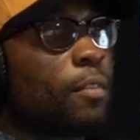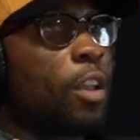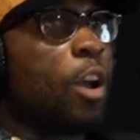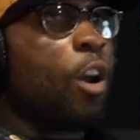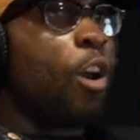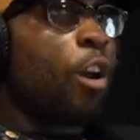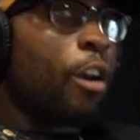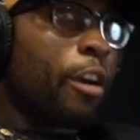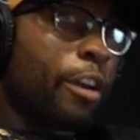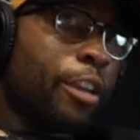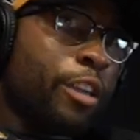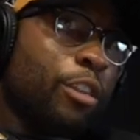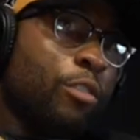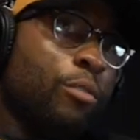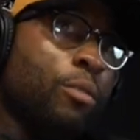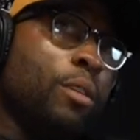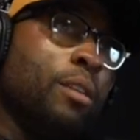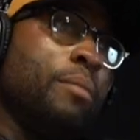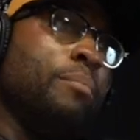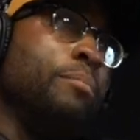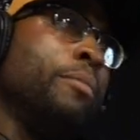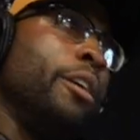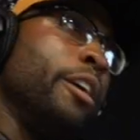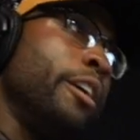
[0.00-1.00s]

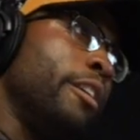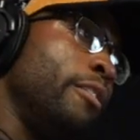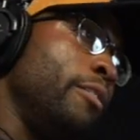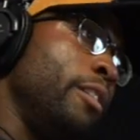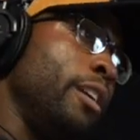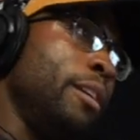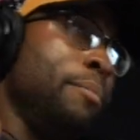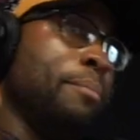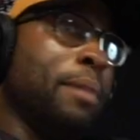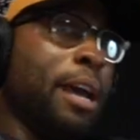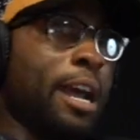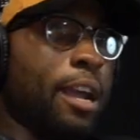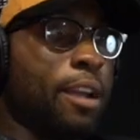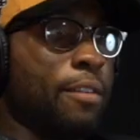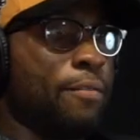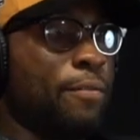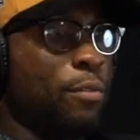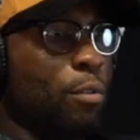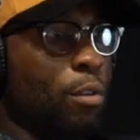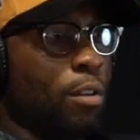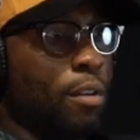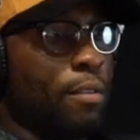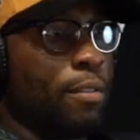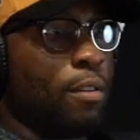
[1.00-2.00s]
arguing, bickering back and
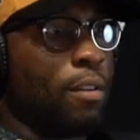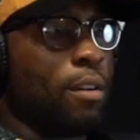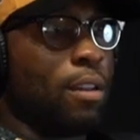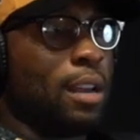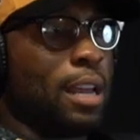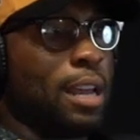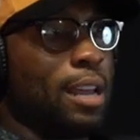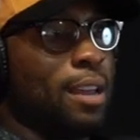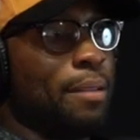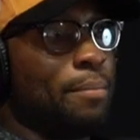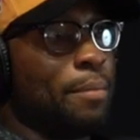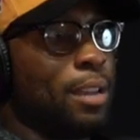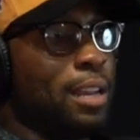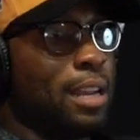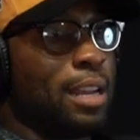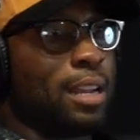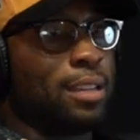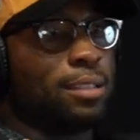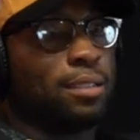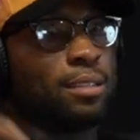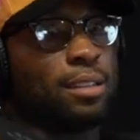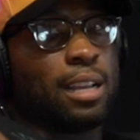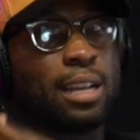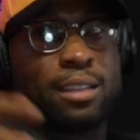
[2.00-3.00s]
forth, all that, man,
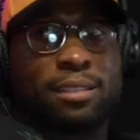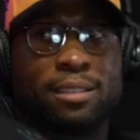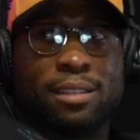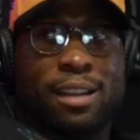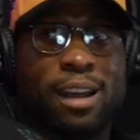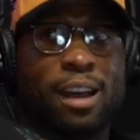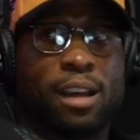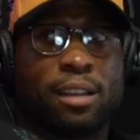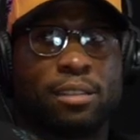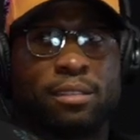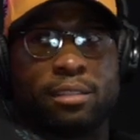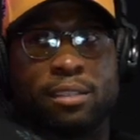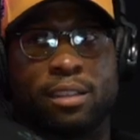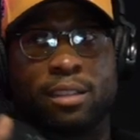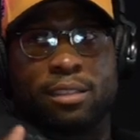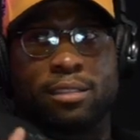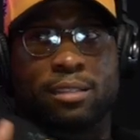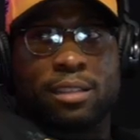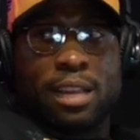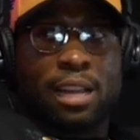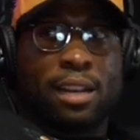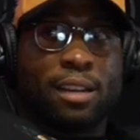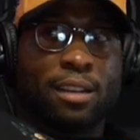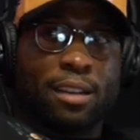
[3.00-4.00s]
that's that's
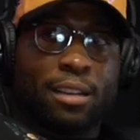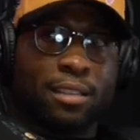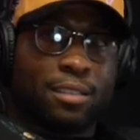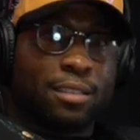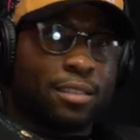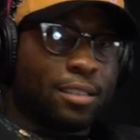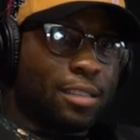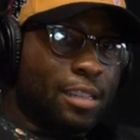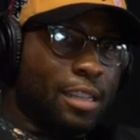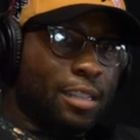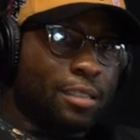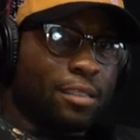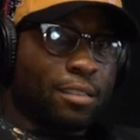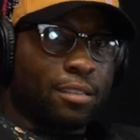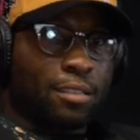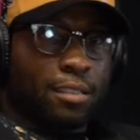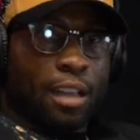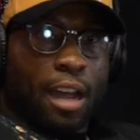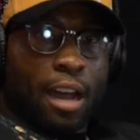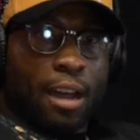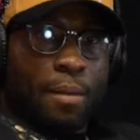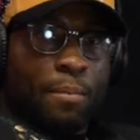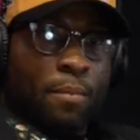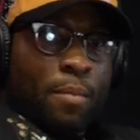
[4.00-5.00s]
nonsense. That it just needs to
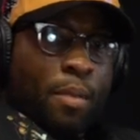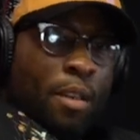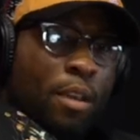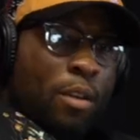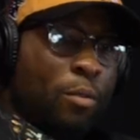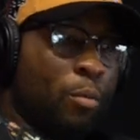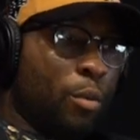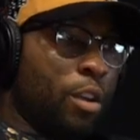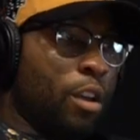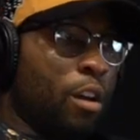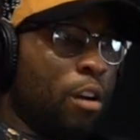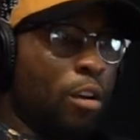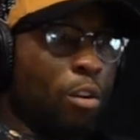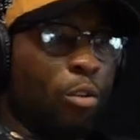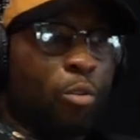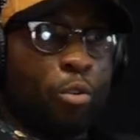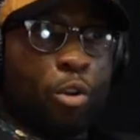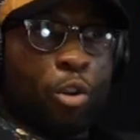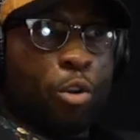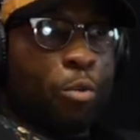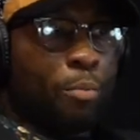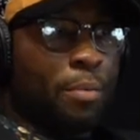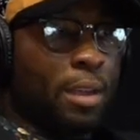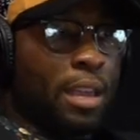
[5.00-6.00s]
stop. We all
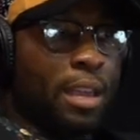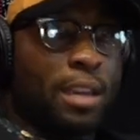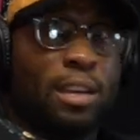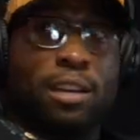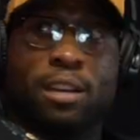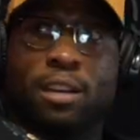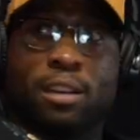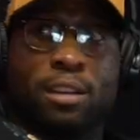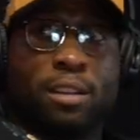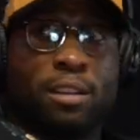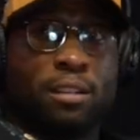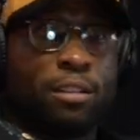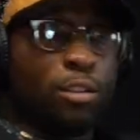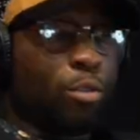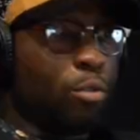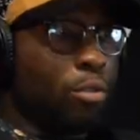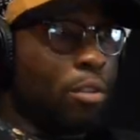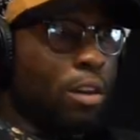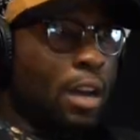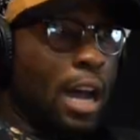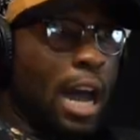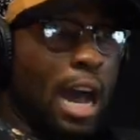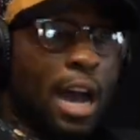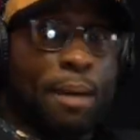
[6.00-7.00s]
grown men and
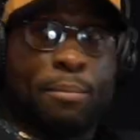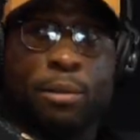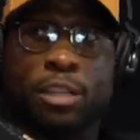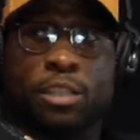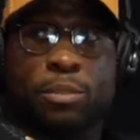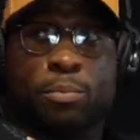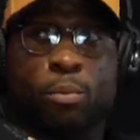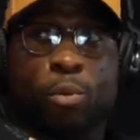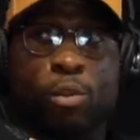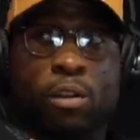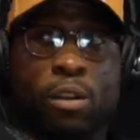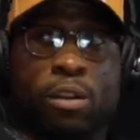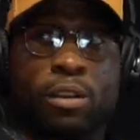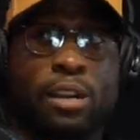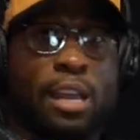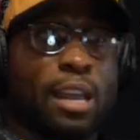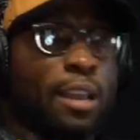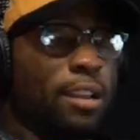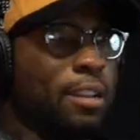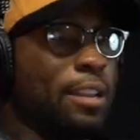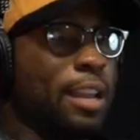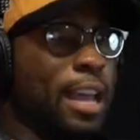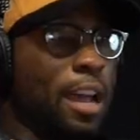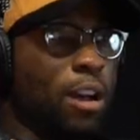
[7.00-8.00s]
doing a hobby sport
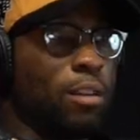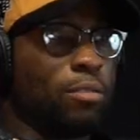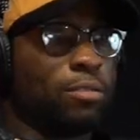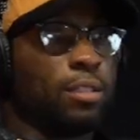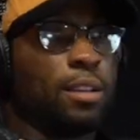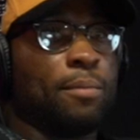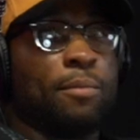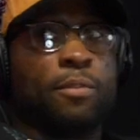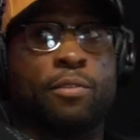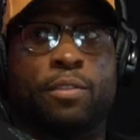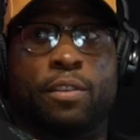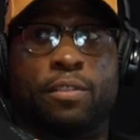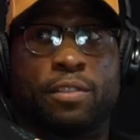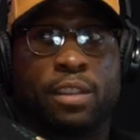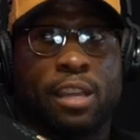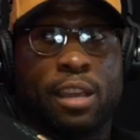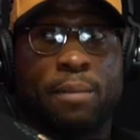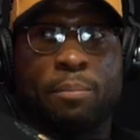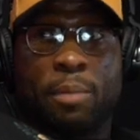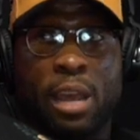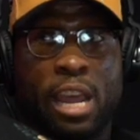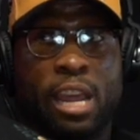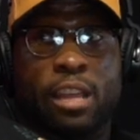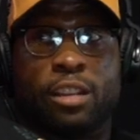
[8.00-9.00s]
that now some of us
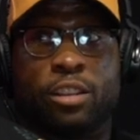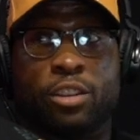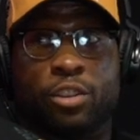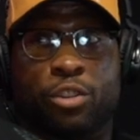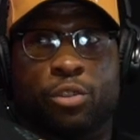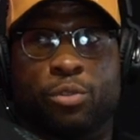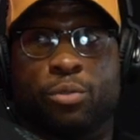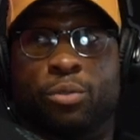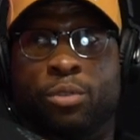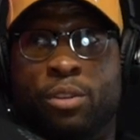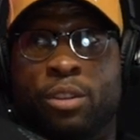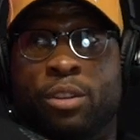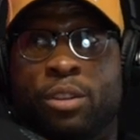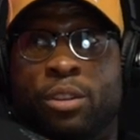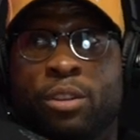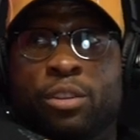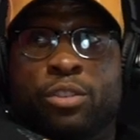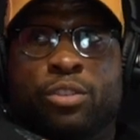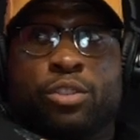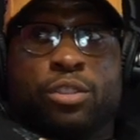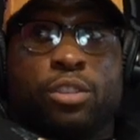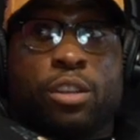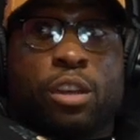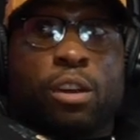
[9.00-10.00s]
get paid to do.
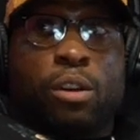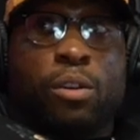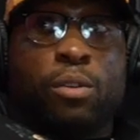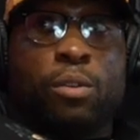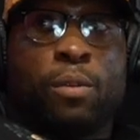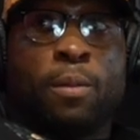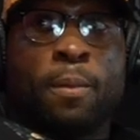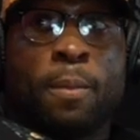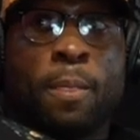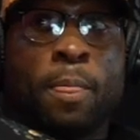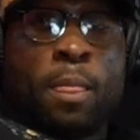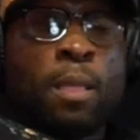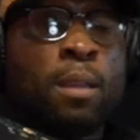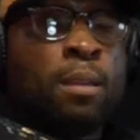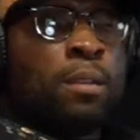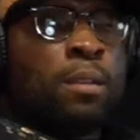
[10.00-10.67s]
Make a so, living off of.